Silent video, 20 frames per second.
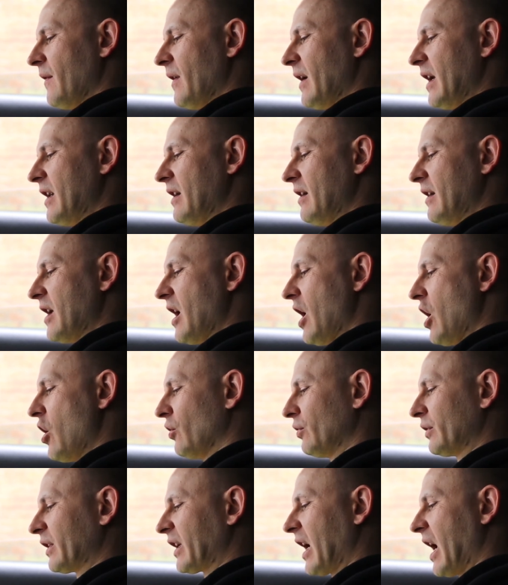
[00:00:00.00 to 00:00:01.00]
in the
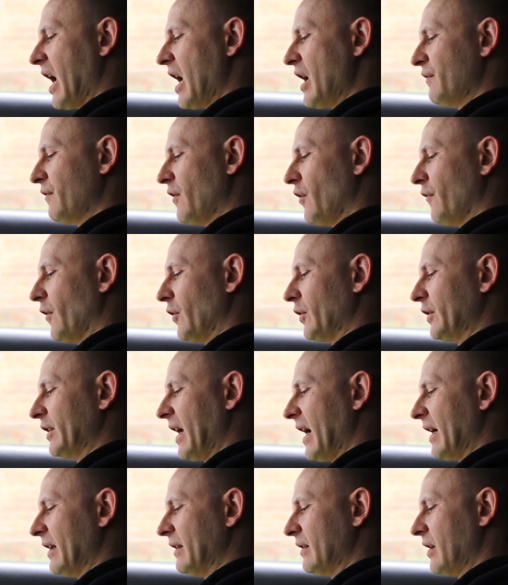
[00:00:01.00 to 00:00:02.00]
hot cave of our
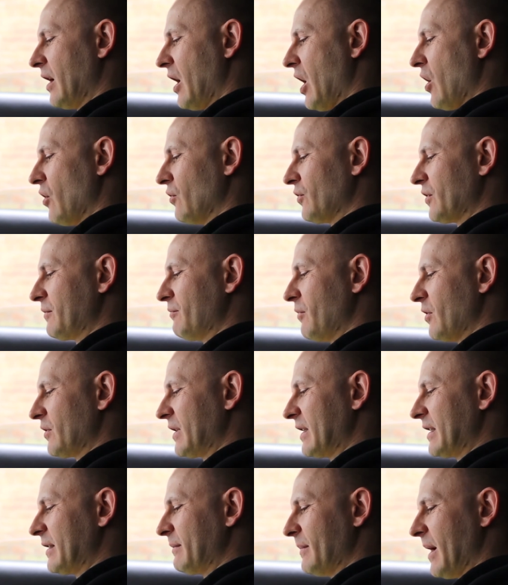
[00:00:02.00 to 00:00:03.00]
tent.
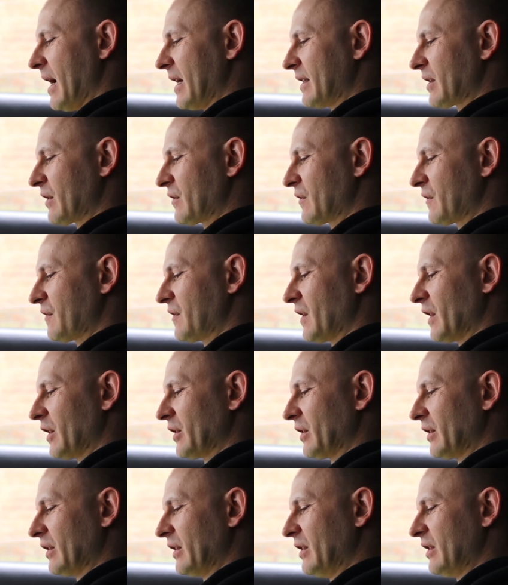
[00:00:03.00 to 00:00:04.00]
Osmosis masks
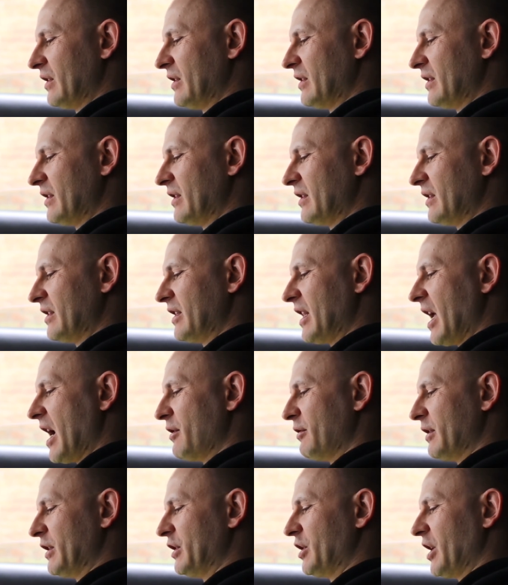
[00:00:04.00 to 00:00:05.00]

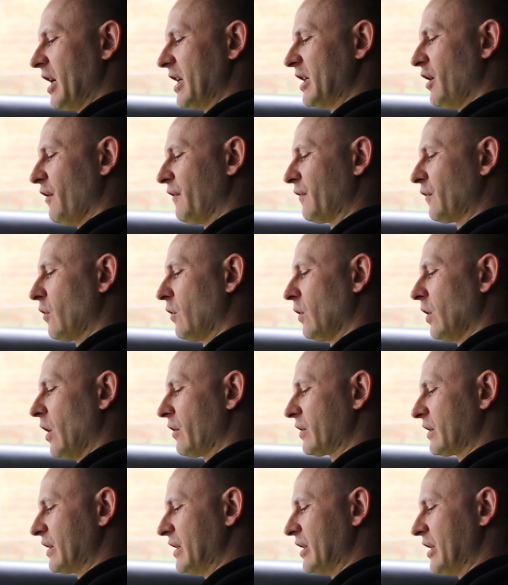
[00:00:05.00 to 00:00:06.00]
filtering enough cool
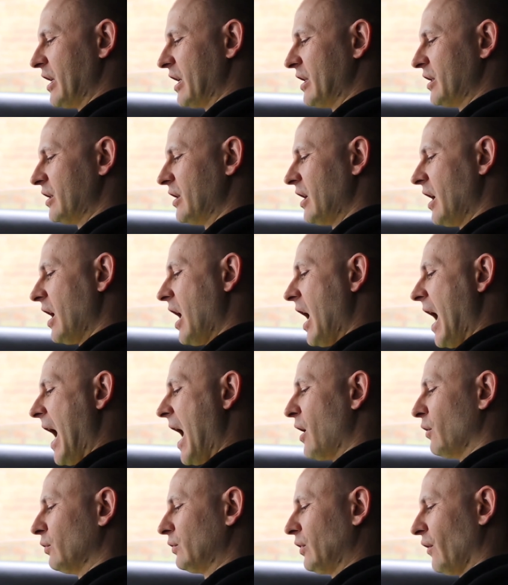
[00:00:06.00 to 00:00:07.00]
oxygen
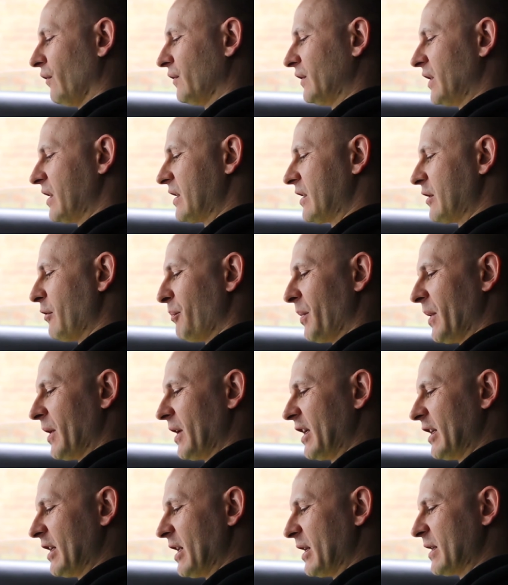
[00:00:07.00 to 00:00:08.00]
out of the
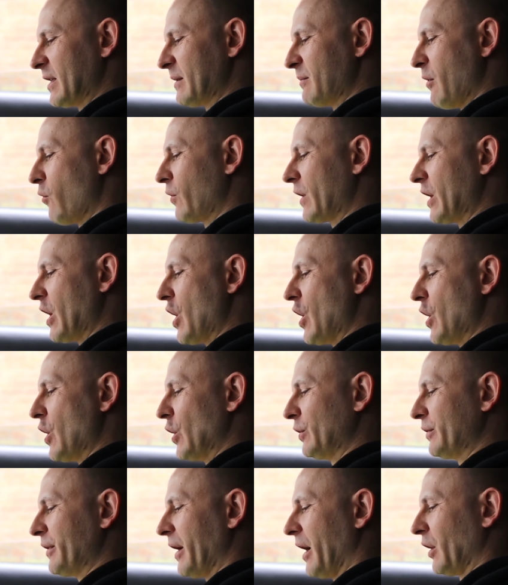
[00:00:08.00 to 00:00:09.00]
superheated smoky
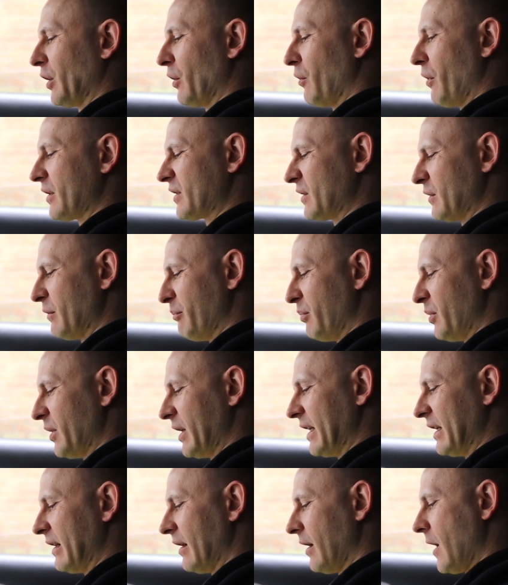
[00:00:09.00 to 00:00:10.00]
air to allow us to
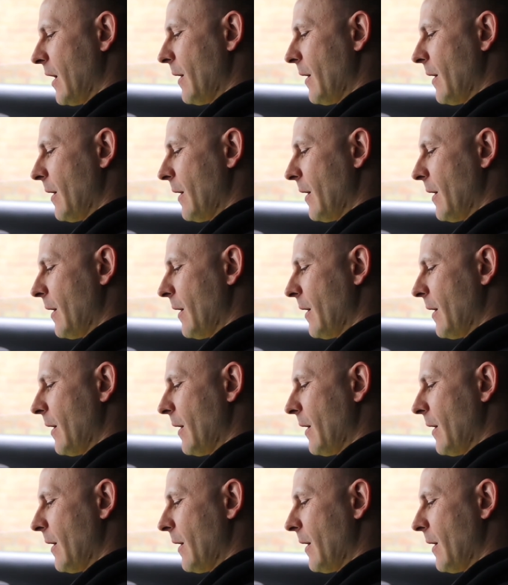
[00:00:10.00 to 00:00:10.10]
breathe.